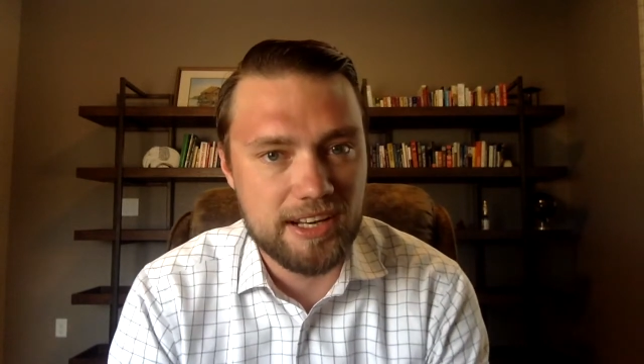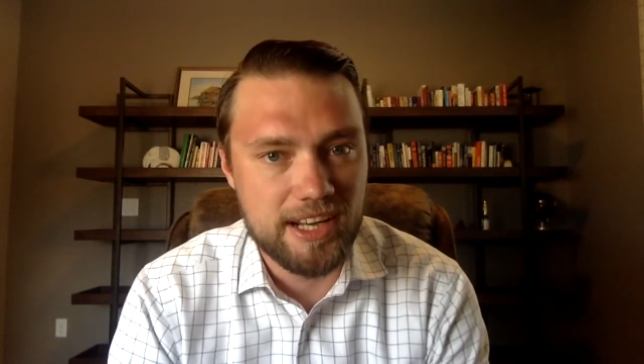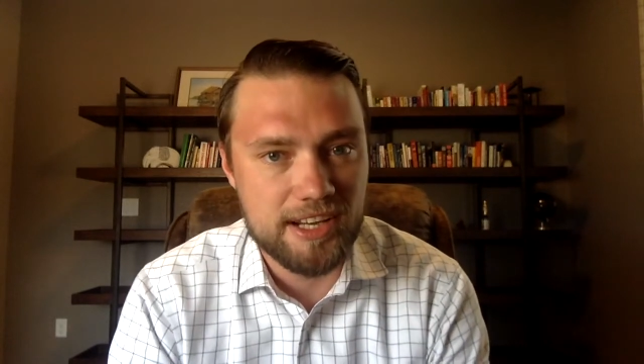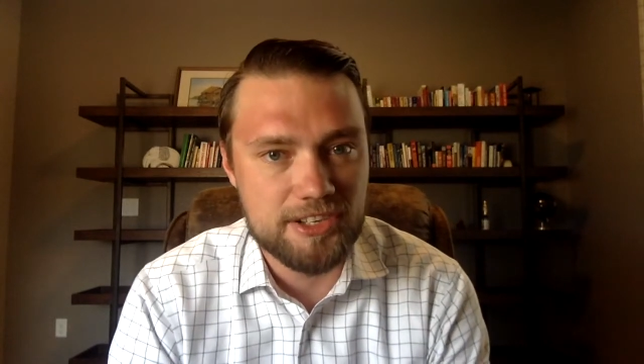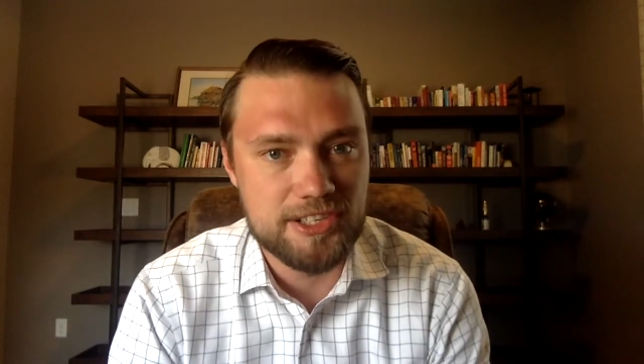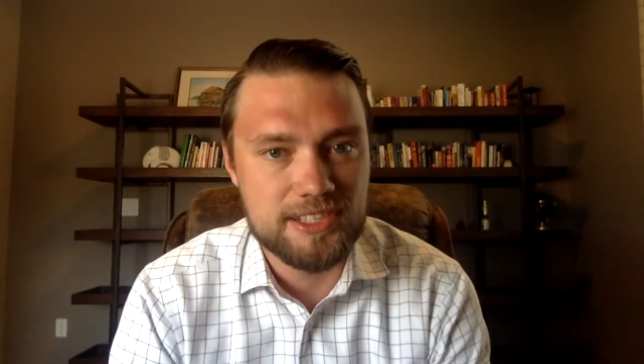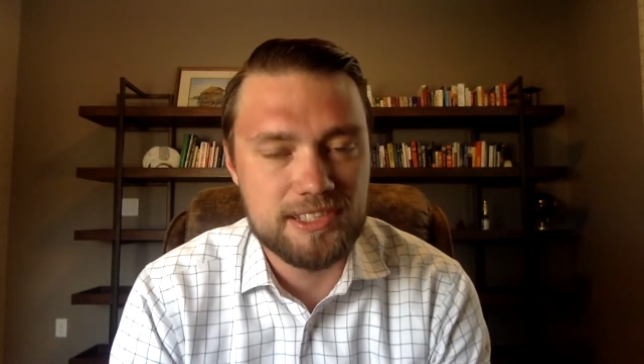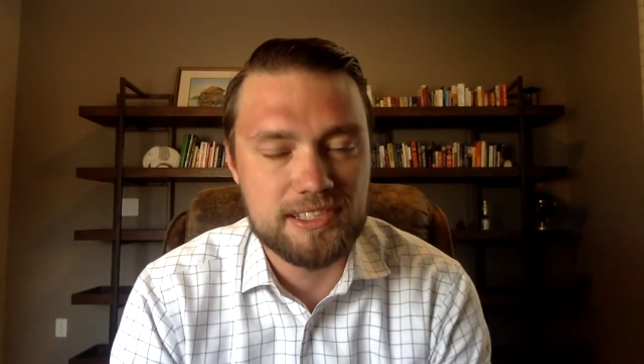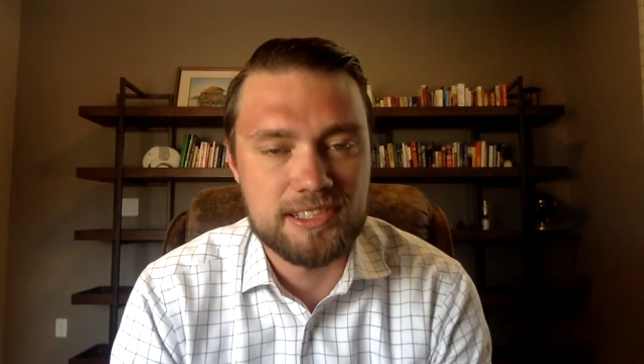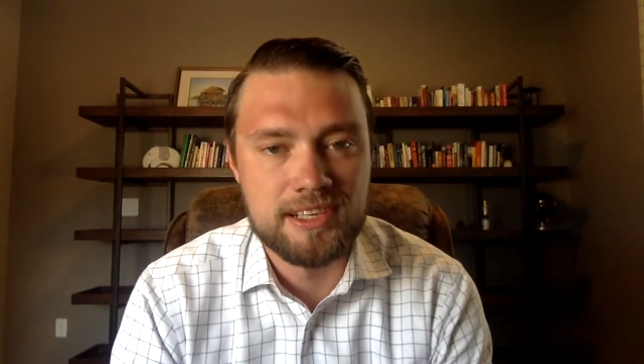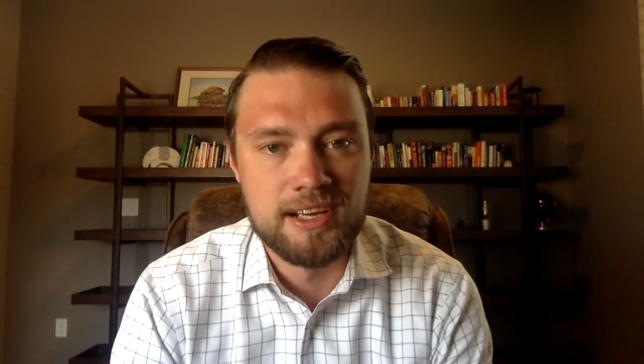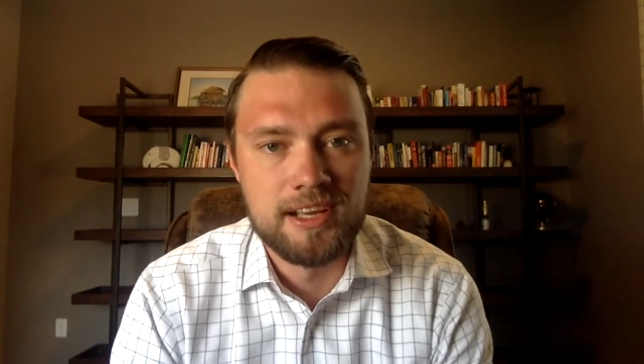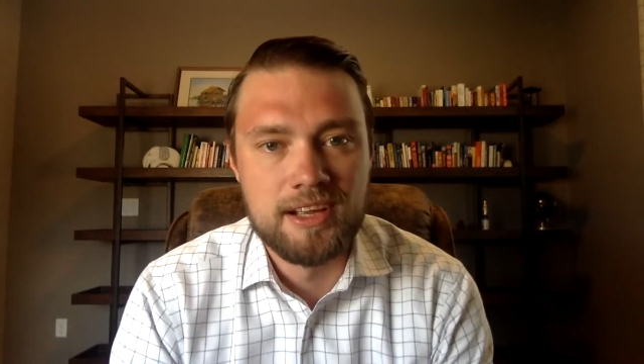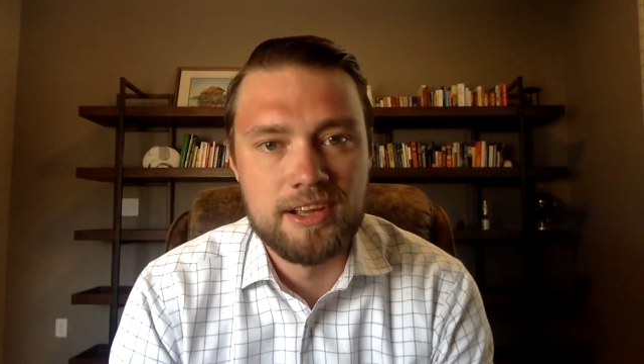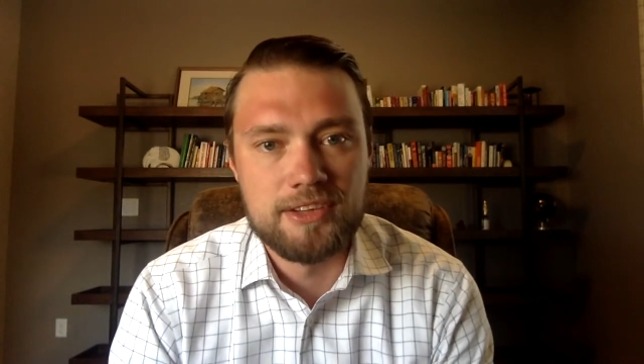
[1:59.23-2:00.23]
agents.
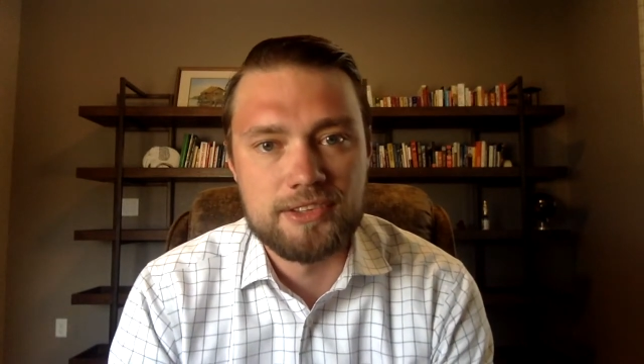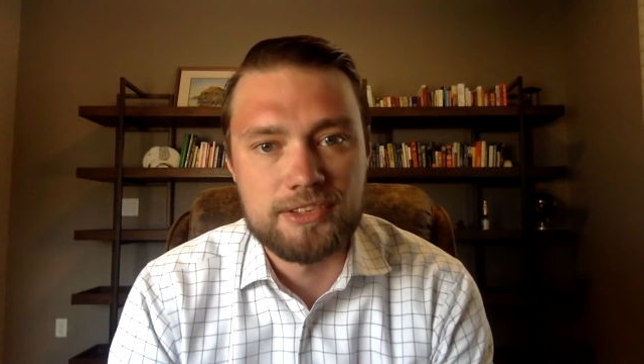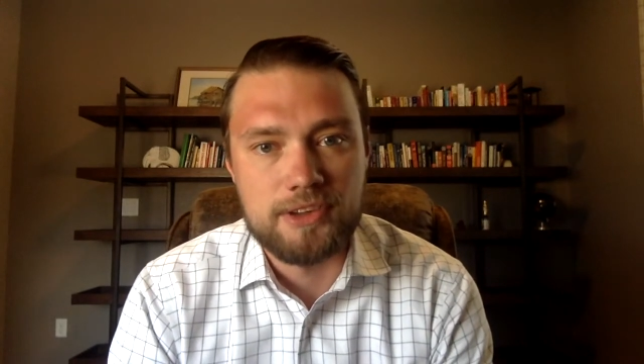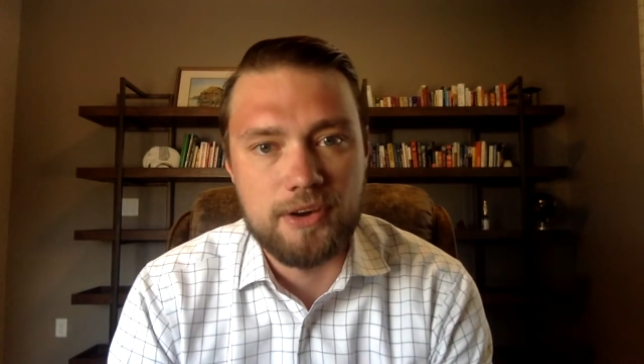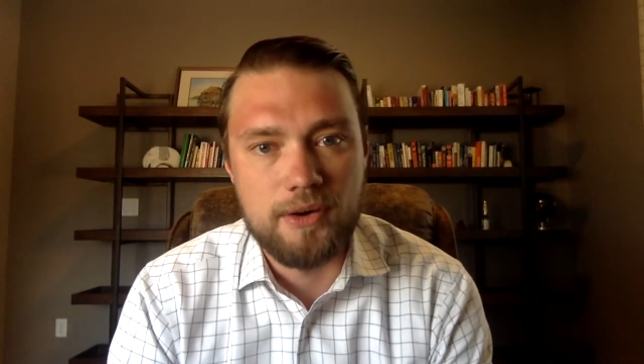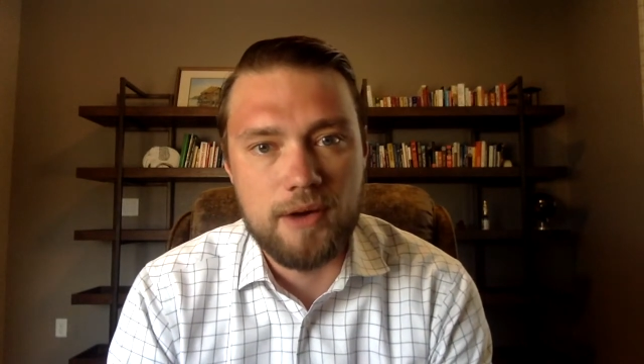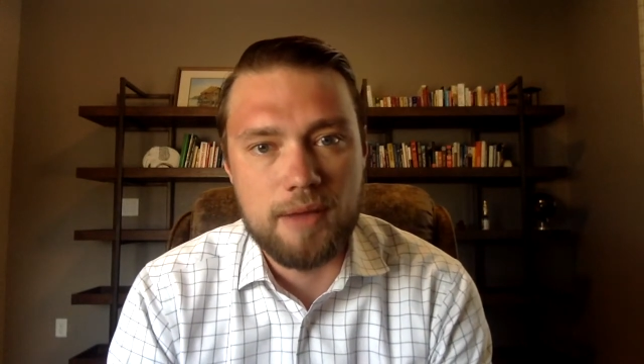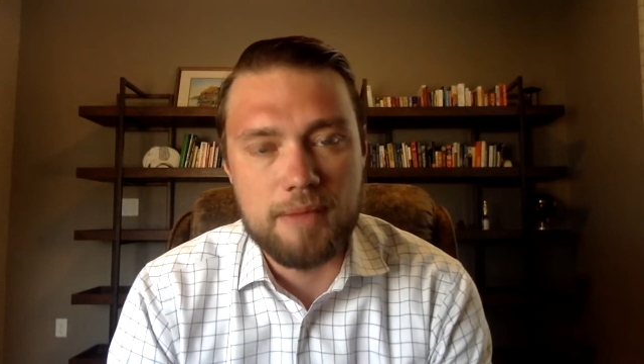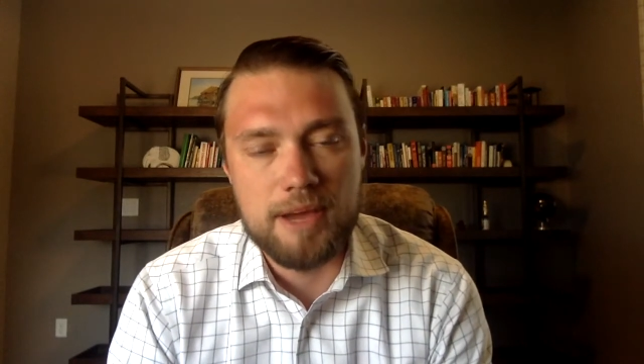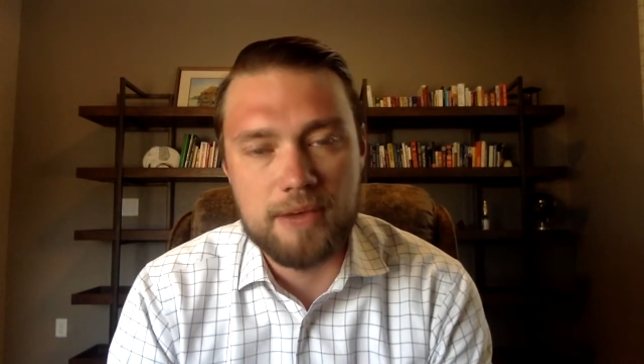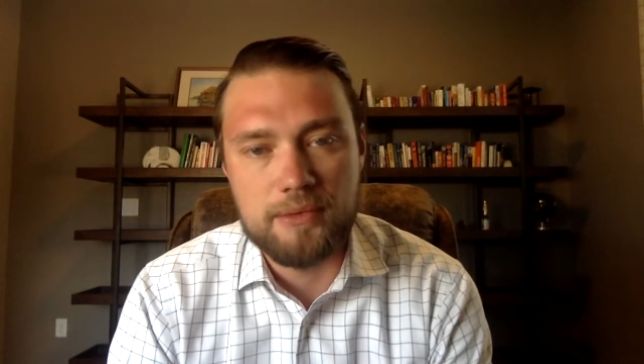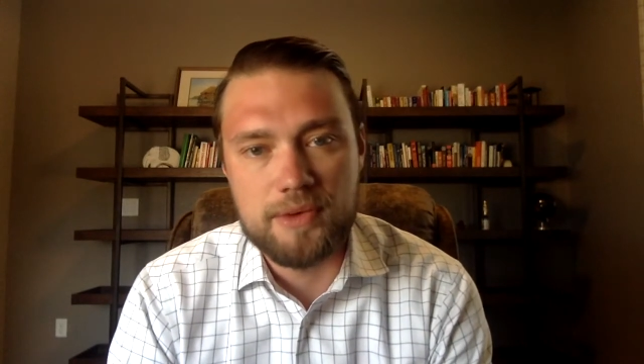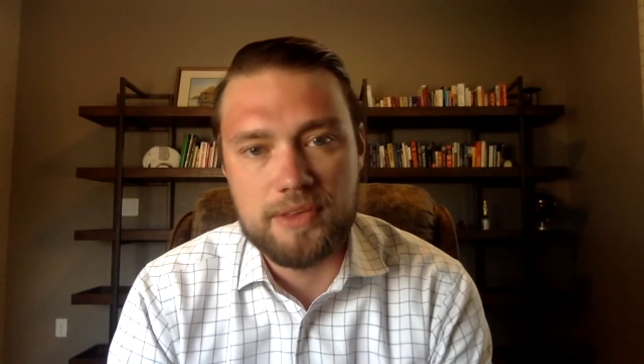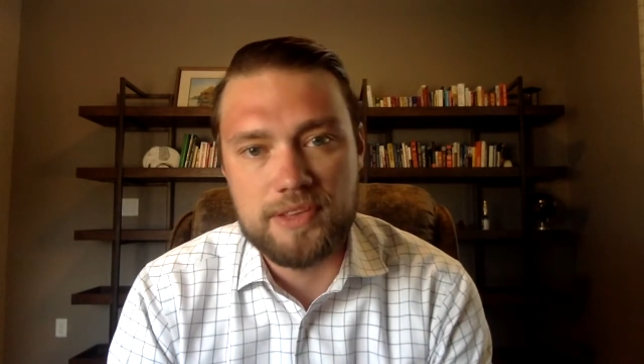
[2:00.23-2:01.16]
So I met with